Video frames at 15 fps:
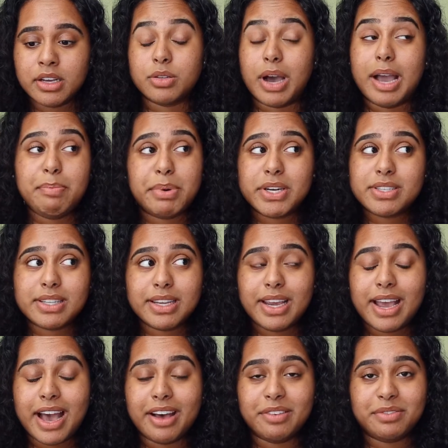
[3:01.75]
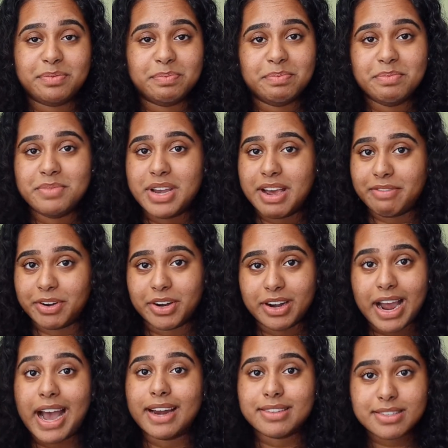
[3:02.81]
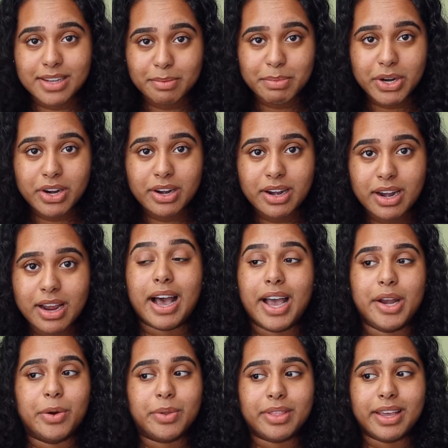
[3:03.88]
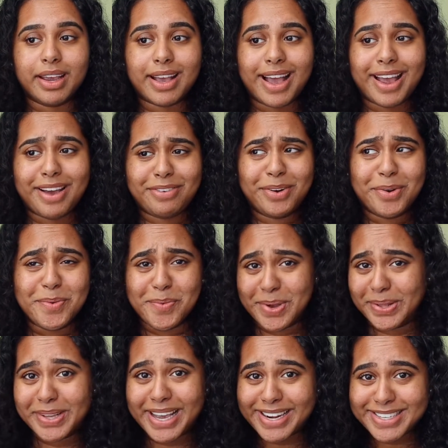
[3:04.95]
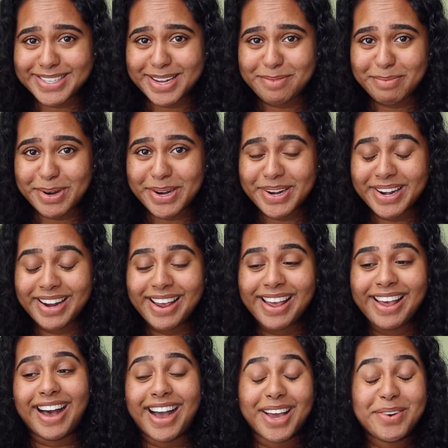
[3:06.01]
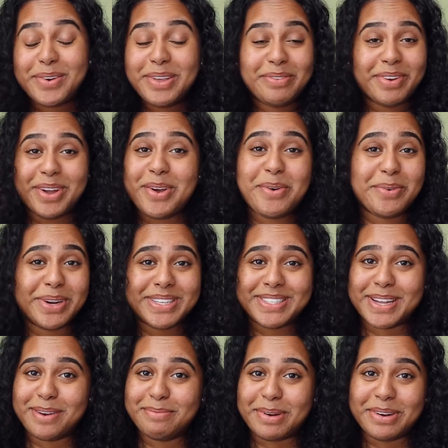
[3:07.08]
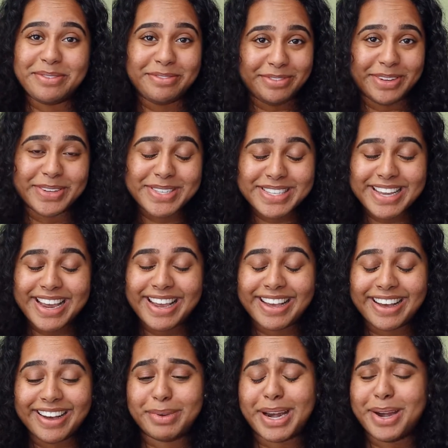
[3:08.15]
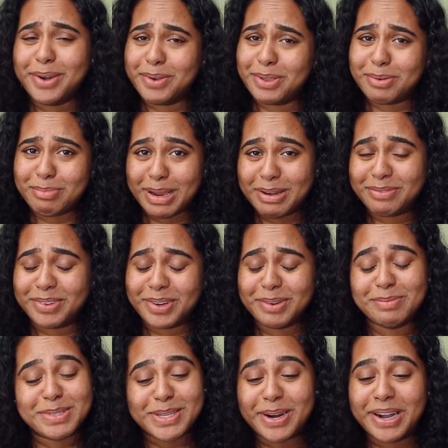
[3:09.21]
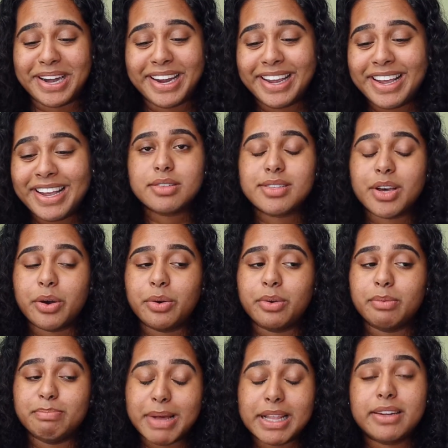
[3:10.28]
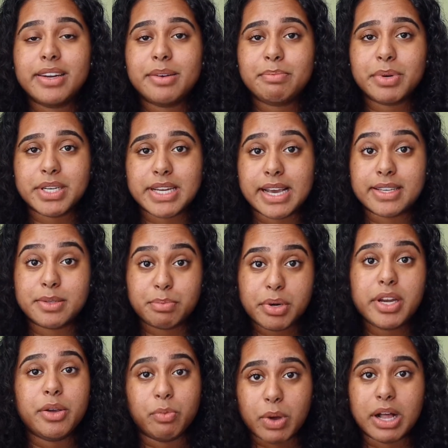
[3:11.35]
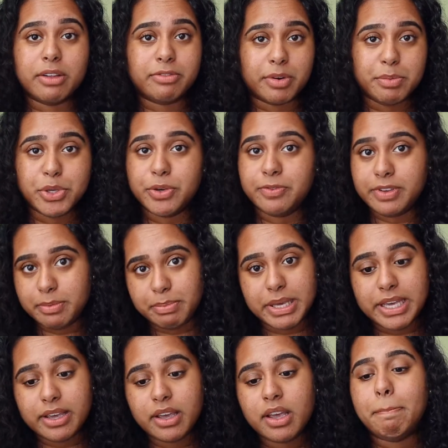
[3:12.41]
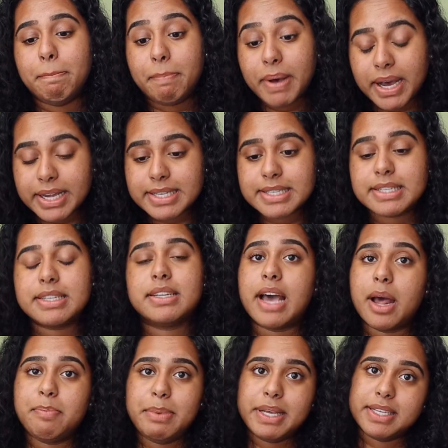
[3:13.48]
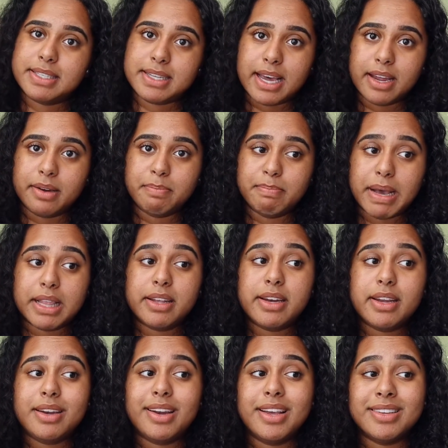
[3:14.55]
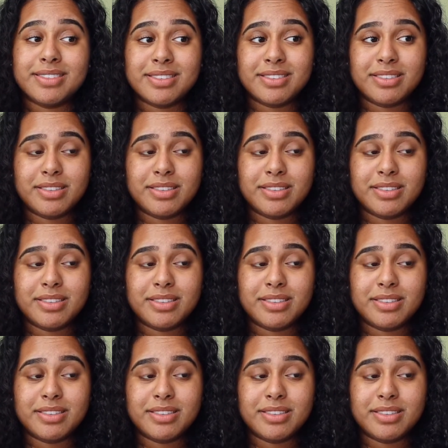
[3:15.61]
So I personally have never had a sunburn. I don't think I ever will get a sunburn. I don't even know what a sunburn feels like, but I know they're painful and I'm sorry. So melanin protects pretty well from UVB. But that being said, melanin is